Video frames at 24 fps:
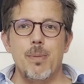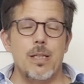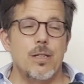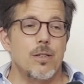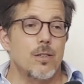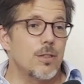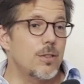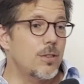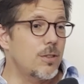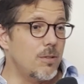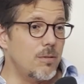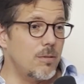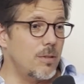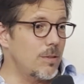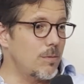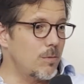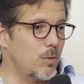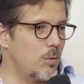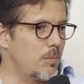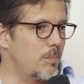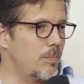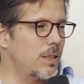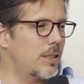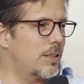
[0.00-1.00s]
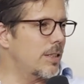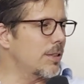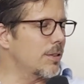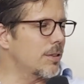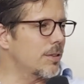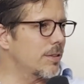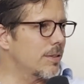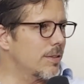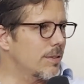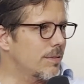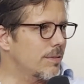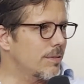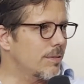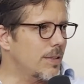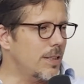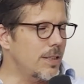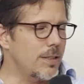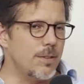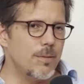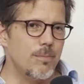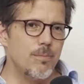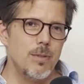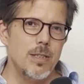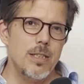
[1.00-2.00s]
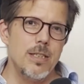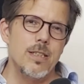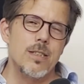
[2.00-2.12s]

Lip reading: because it would be settled, right?